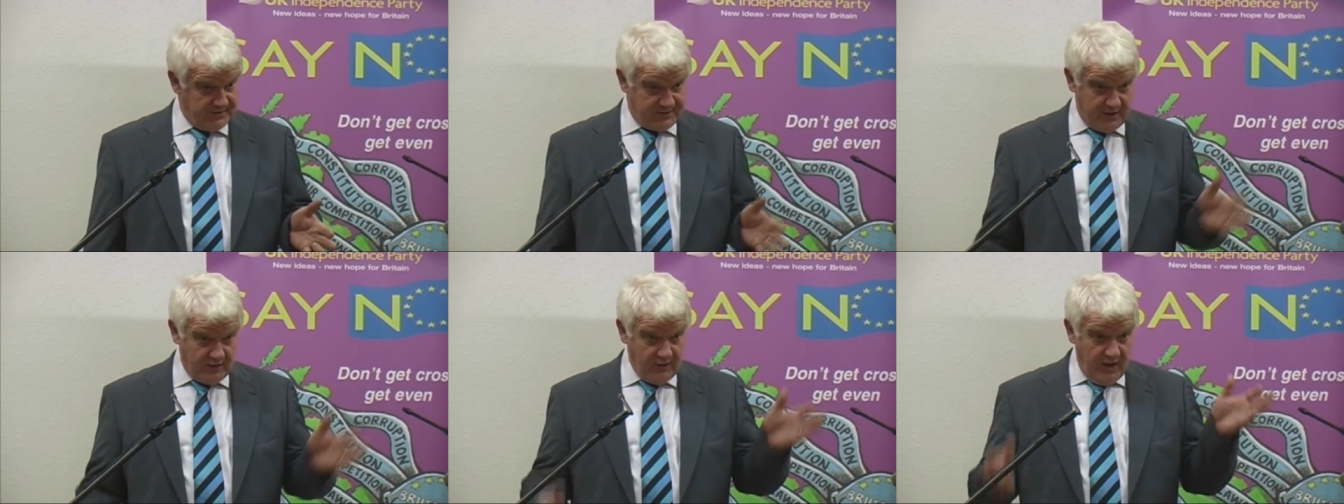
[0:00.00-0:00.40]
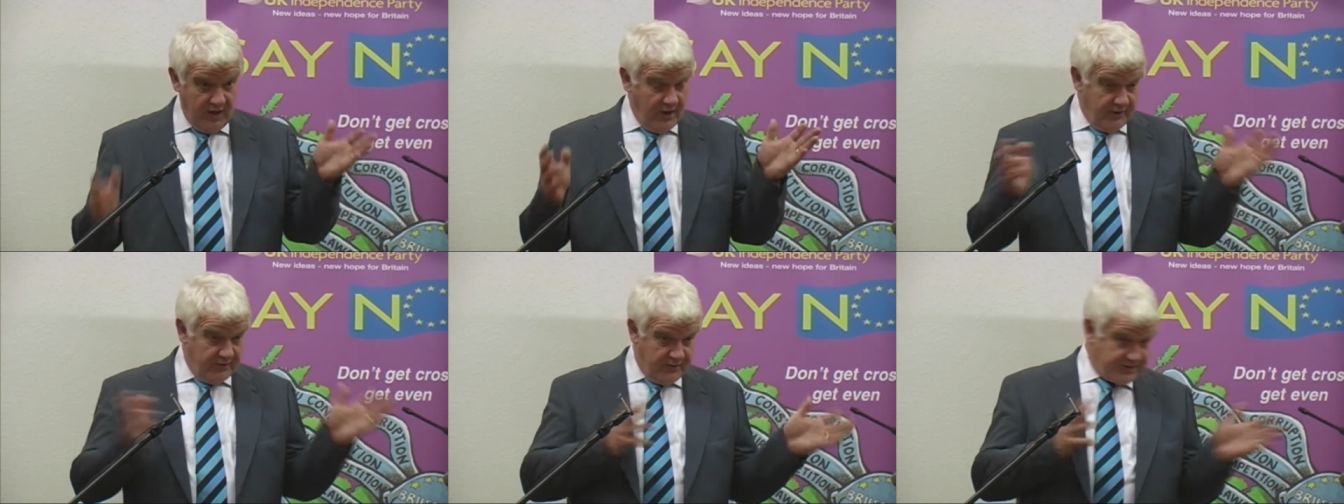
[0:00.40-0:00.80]
So
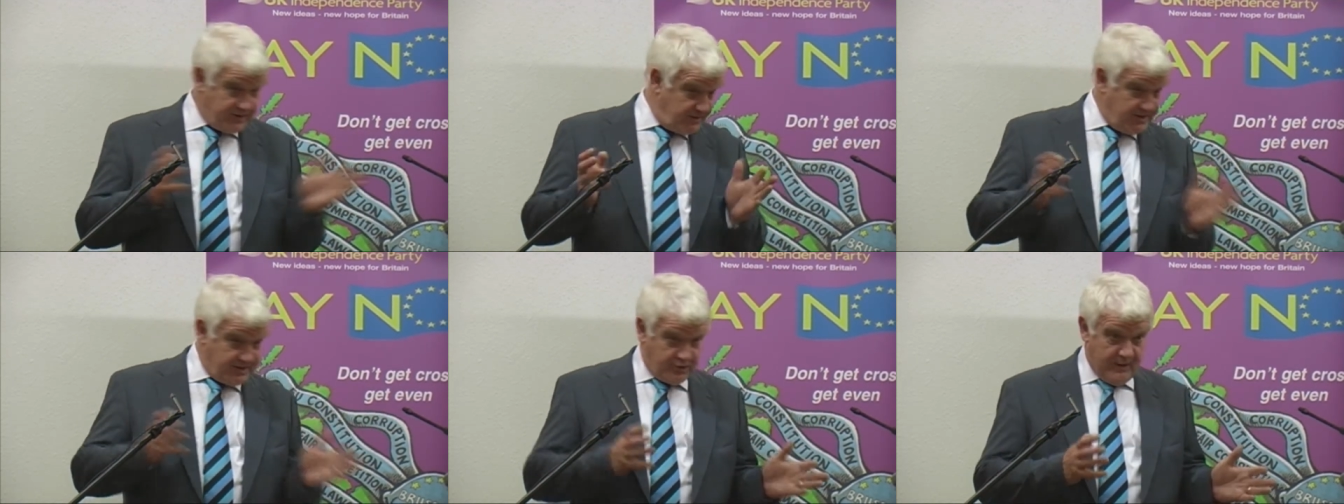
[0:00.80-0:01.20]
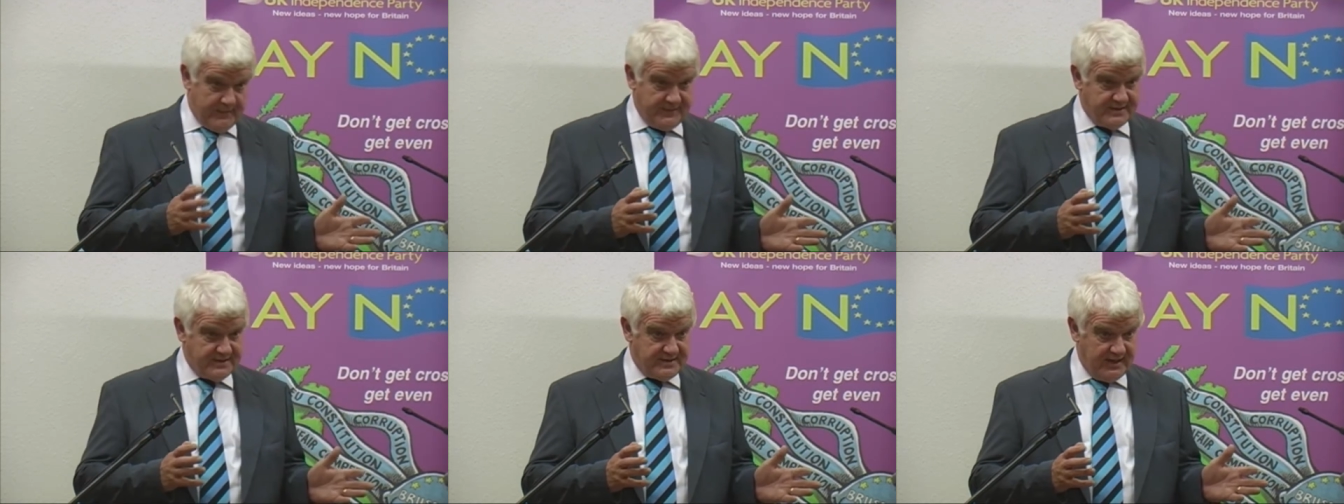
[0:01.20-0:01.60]
there's a
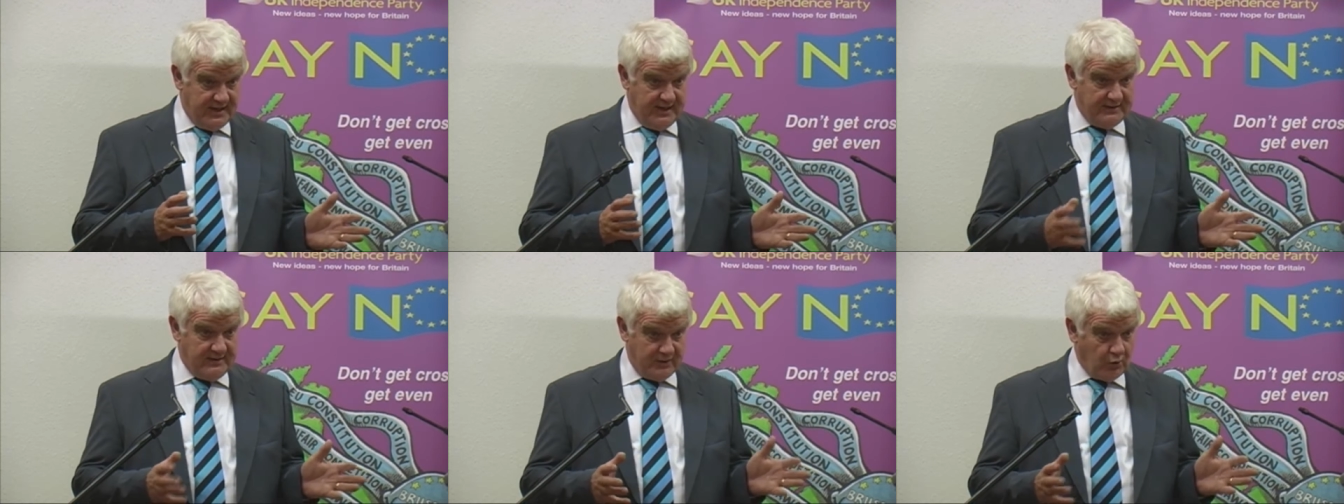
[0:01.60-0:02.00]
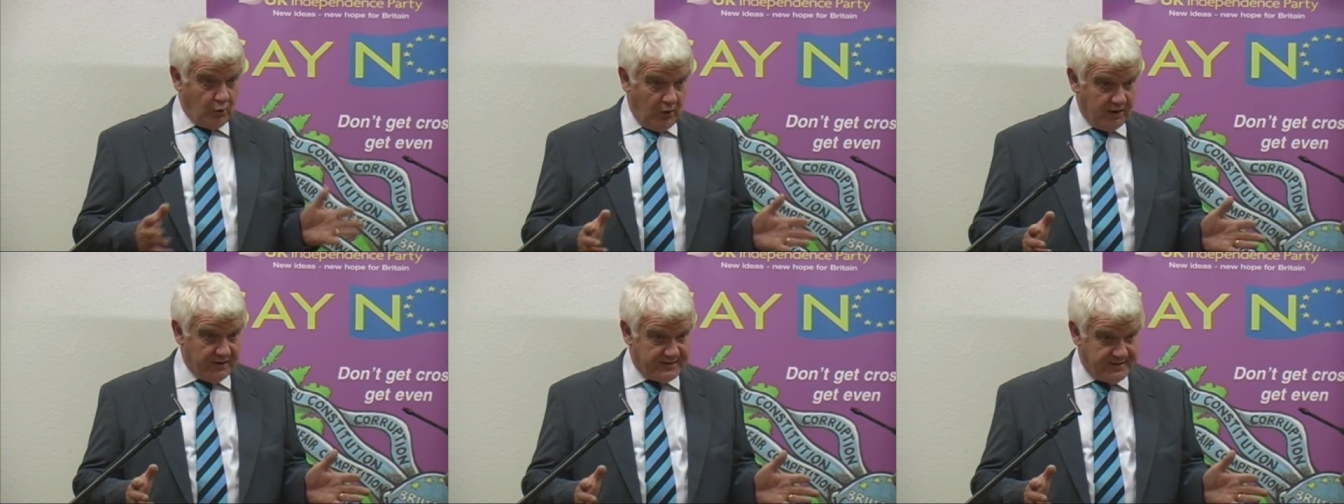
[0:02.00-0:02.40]
discrepancy in the
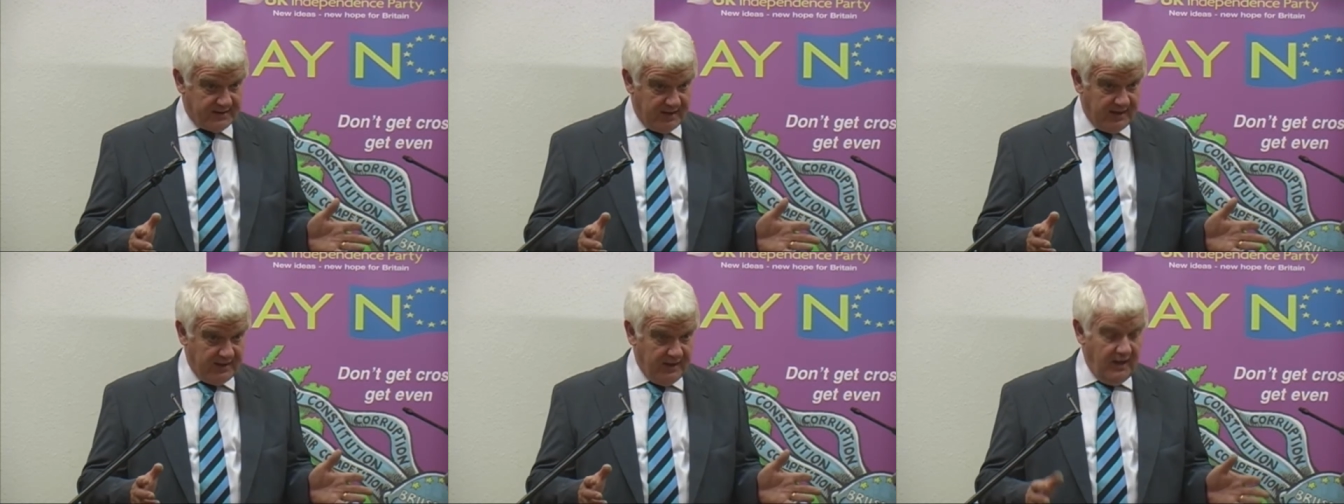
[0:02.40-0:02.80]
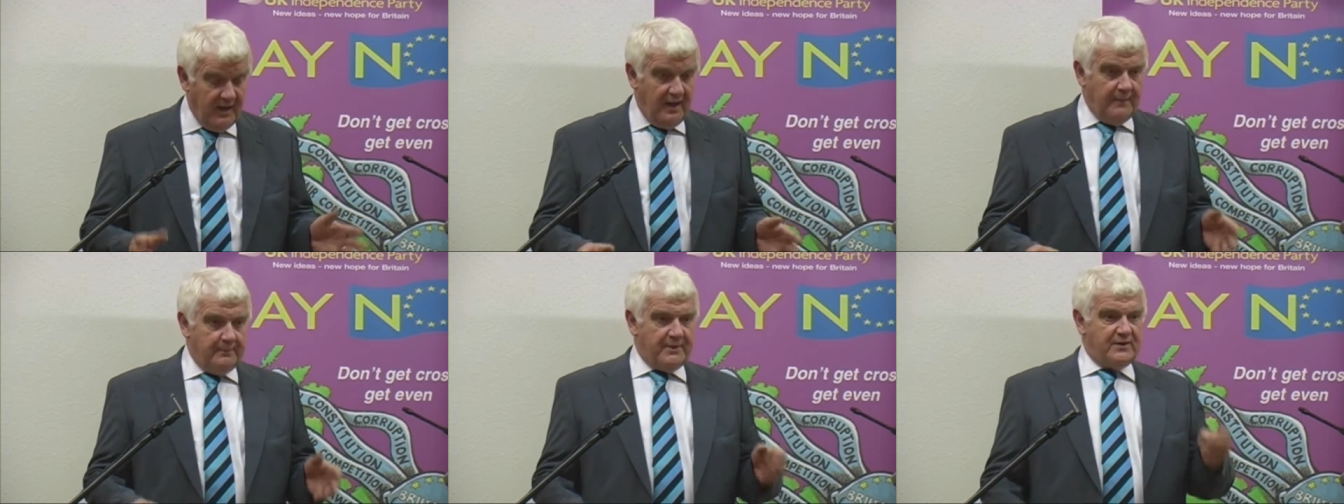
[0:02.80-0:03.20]
quality,
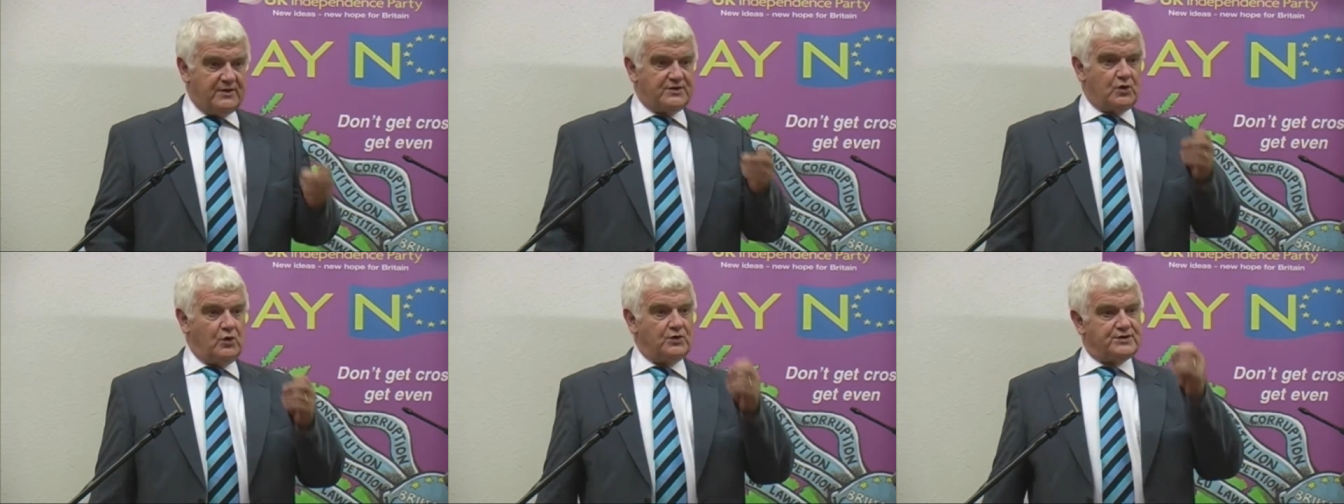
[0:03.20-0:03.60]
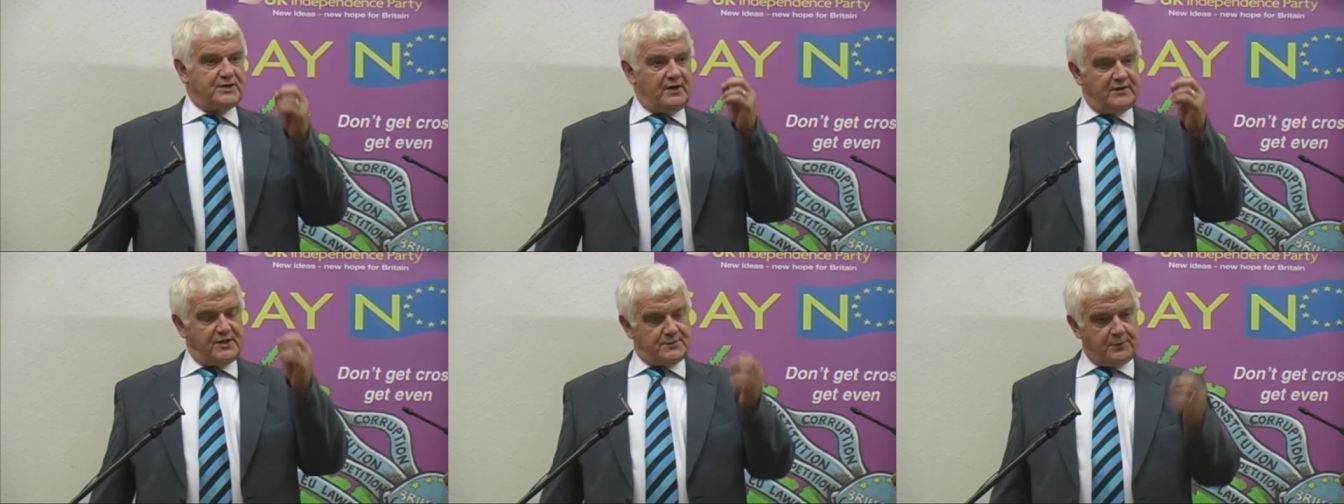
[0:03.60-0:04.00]
but there's
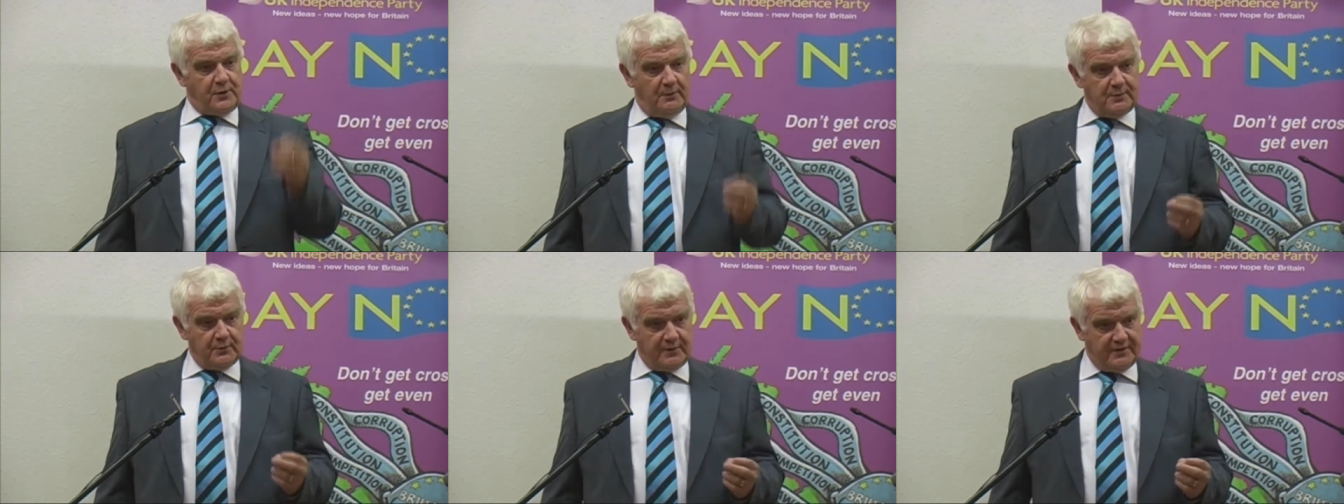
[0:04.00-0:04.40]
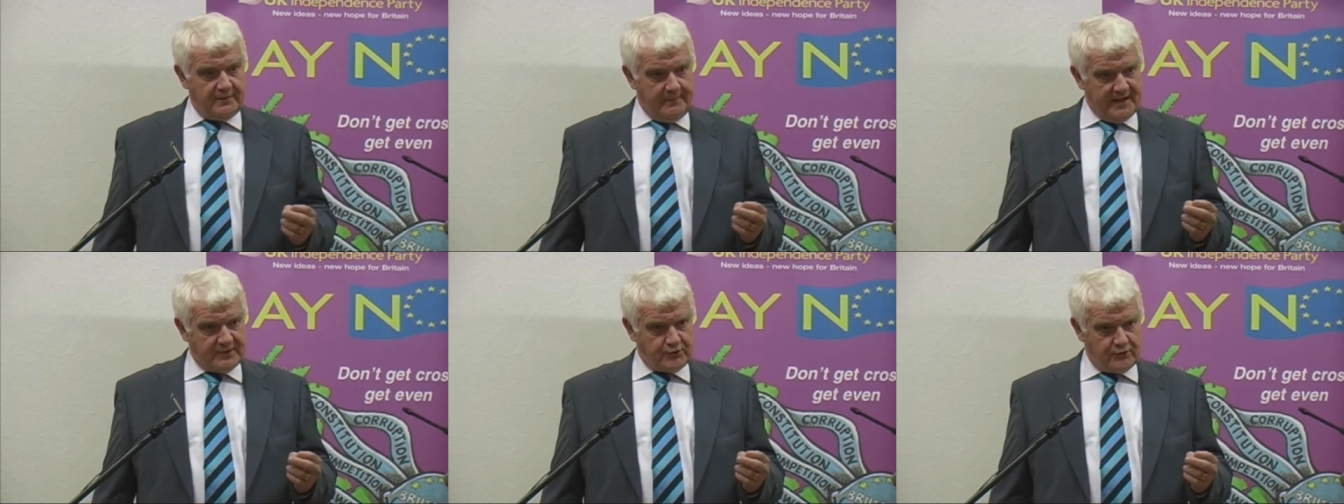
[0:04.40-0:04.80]
also this problem with the
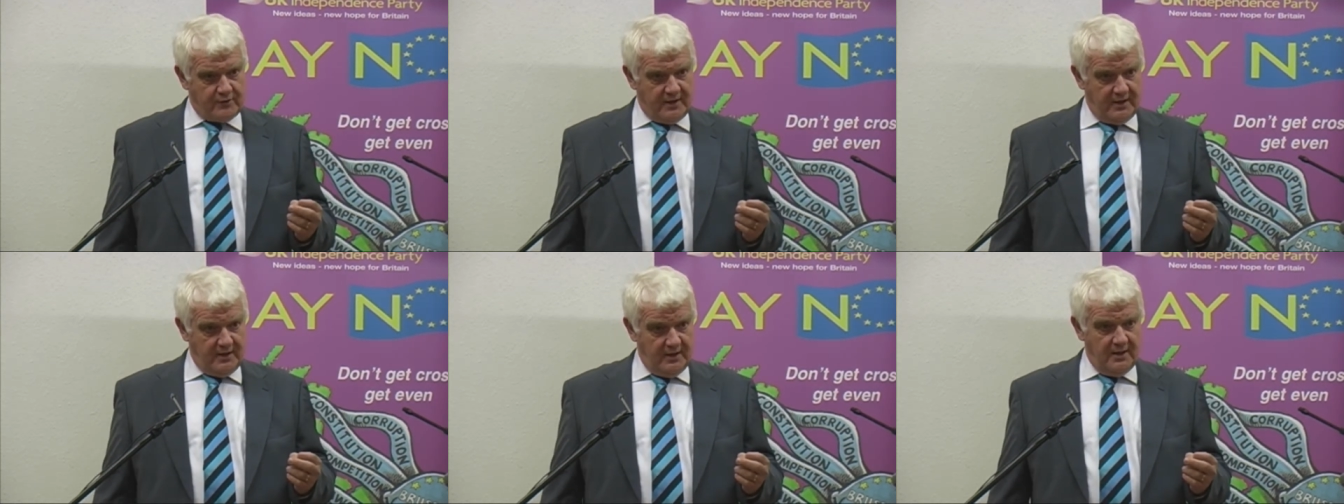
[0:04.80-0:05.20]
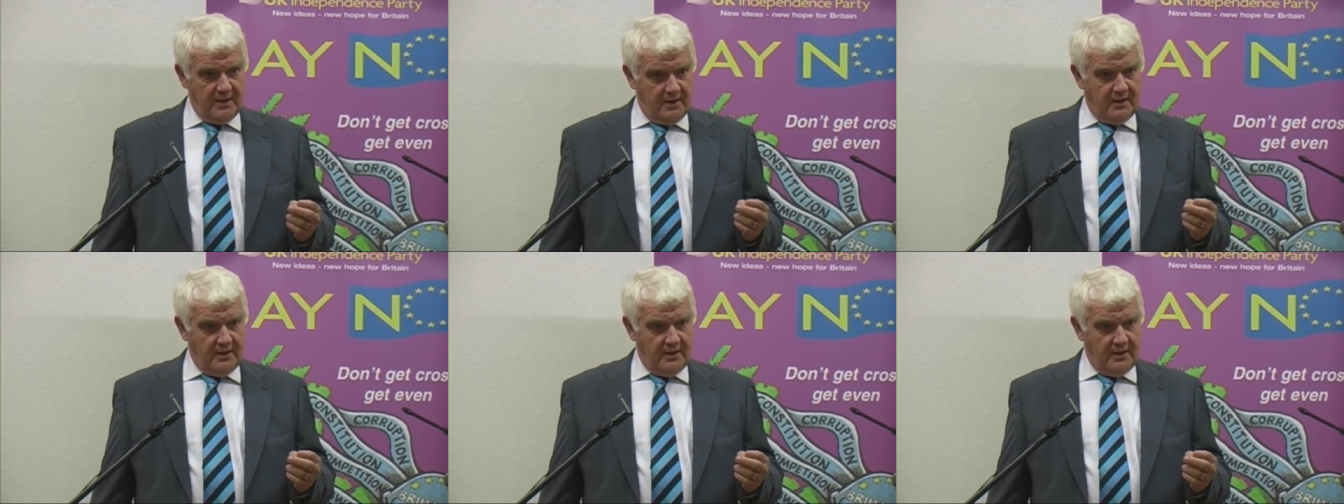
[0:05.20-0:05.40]
battery